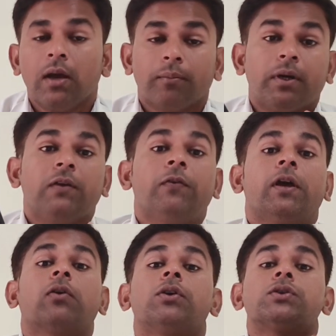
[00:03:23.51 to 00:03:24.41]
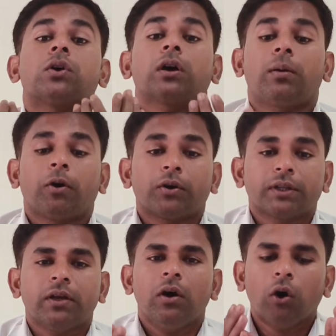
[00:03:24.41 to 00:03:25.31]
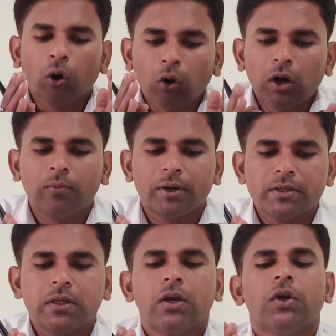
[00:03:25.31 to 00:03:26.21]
But if we are going to talk about the whole numbers,